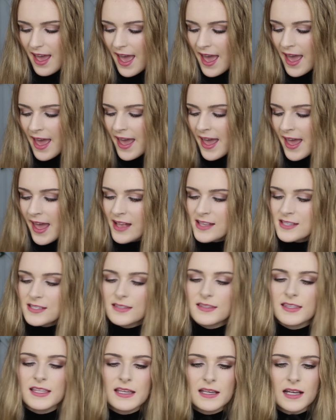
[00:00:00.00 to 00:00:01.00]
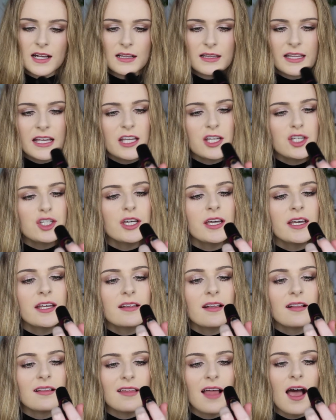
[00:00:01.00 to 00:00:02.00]
and the
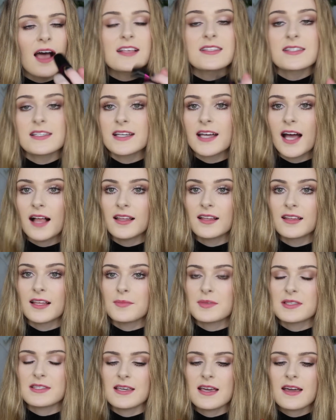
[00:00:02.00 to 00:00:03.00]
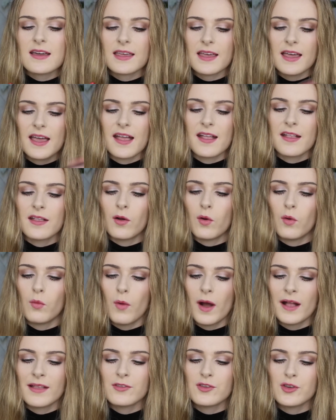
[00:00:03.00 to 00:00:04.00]
collection lasting color lipstick in
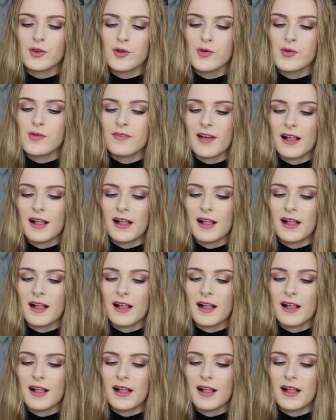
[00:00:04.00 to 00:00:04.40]
1 2